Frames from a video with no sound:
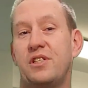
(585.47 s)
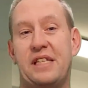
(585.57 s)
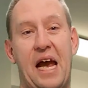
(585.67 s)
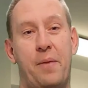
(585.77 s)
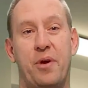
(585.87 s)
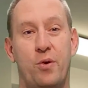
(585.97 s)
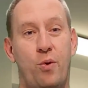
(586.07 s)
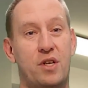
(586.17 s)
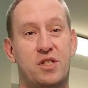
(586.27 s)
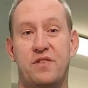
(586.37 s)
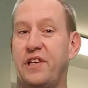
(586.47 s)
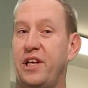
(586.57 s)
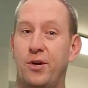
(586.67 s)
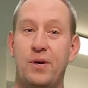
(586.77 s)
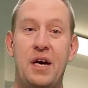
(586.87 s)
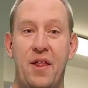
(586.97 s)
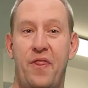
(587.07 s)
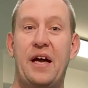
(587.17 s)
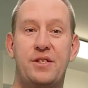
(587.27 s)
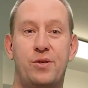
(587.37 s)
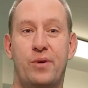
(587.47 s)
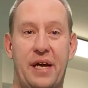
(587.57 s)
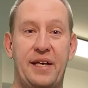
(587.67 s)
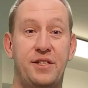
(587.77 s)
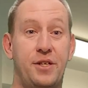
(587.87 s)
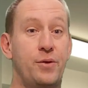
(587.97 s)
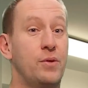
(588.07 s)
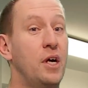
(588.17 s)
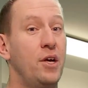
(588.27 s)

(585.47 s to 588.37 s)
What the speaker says: just happy to watch the video, that's okay too.